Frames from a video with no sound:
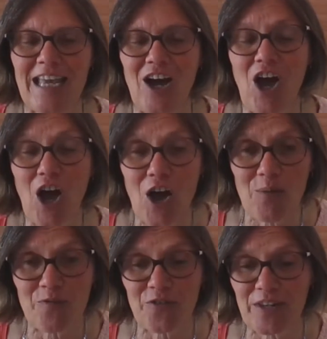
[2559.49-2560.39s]
Now,
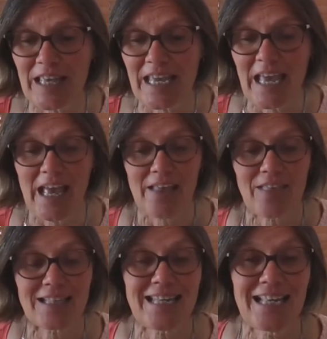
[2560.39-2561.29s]
hopefully
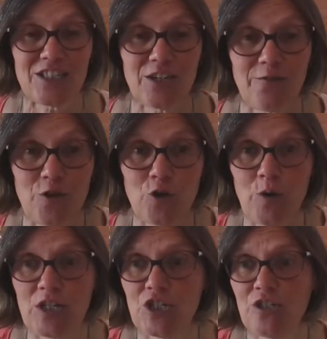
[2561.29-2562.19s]
that's answered a few
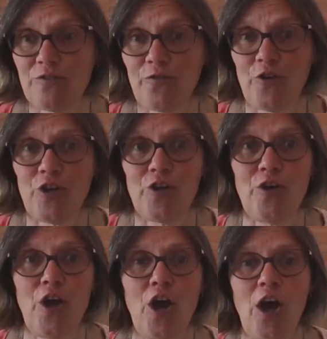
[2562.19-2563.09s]
questions for
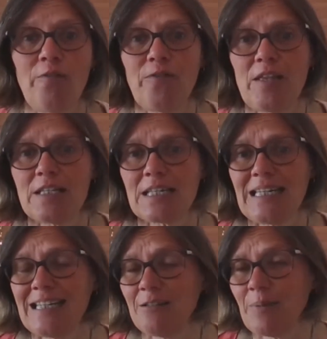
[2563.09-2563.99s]
you. Hopefully it's
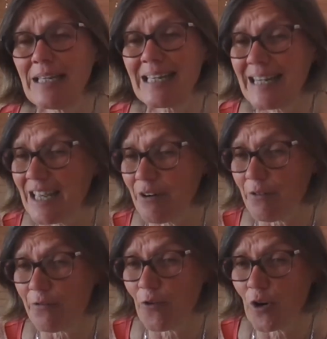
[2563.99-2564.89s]
a little bit
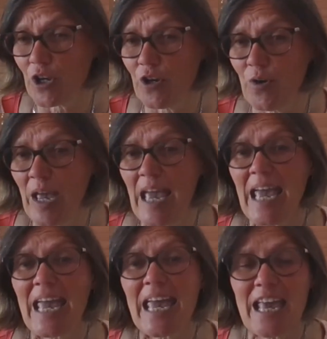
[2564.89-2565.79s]
clearer for you.
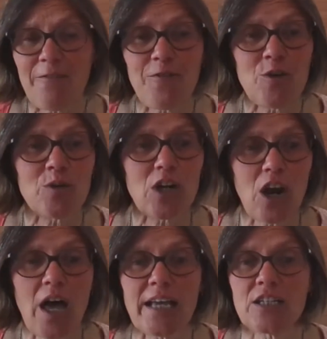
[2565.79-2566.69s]
If you
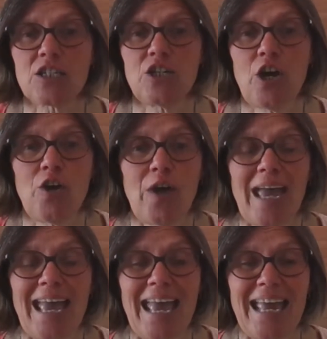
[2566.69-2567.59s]
would like to
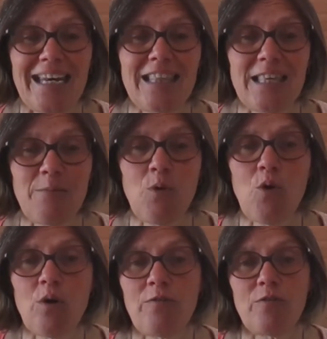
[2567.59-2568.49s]
know anything
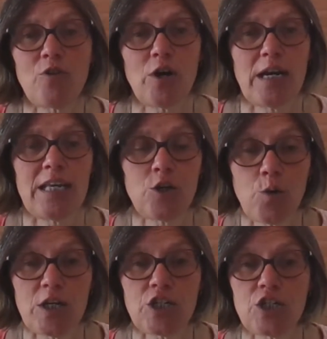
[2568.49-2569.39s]
more, if you've got any
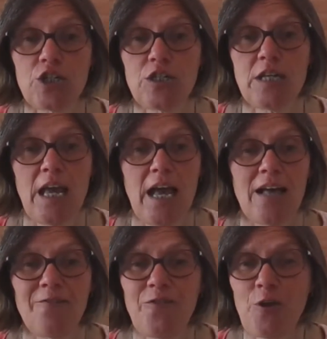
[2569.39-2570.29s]
questions,
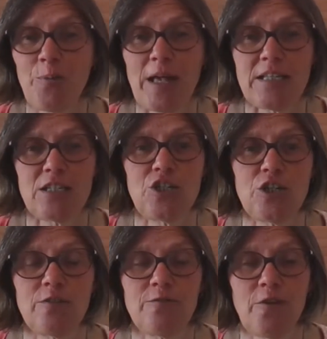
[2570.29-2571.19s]
few
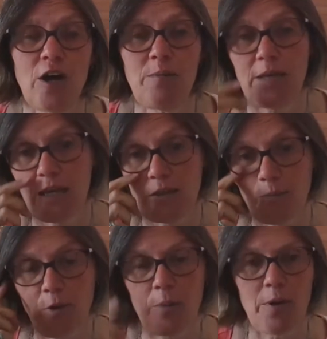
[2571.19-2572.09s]
places you can find me.
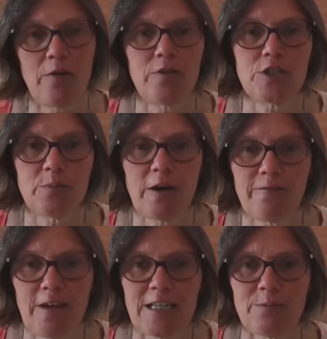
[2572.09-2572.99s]
Either pop over to
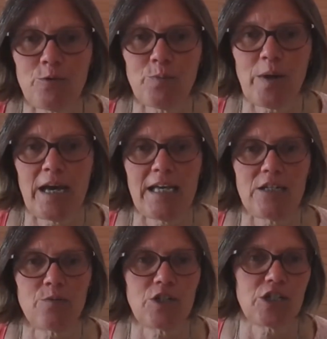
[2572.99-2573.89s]
my Facebook
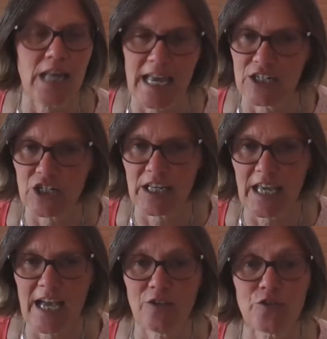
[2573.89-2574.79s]
page, which is Angela
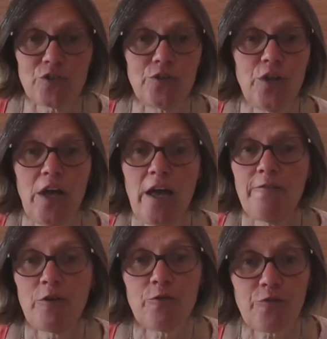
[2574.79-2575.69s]
Counsel.
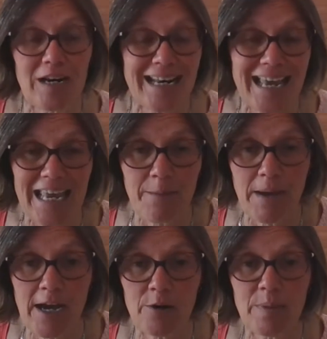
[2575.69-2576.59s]
Feel free to
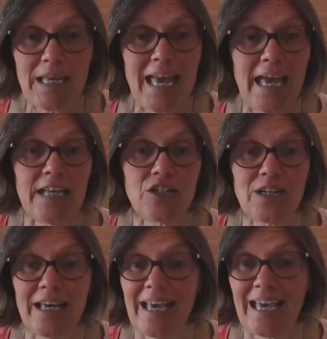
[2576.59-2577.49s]
email me,
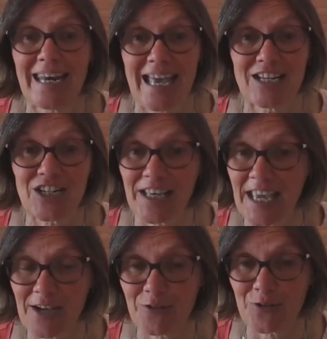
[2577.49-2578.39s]

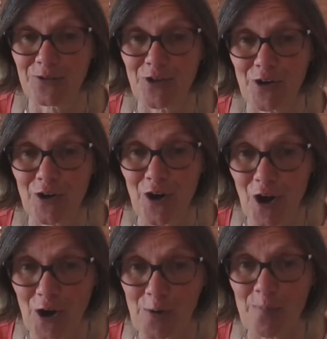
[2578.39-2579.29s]

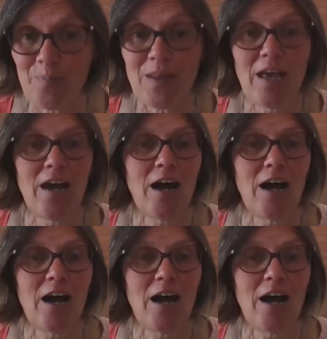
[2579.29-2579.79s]
angela@angelacounsel.com.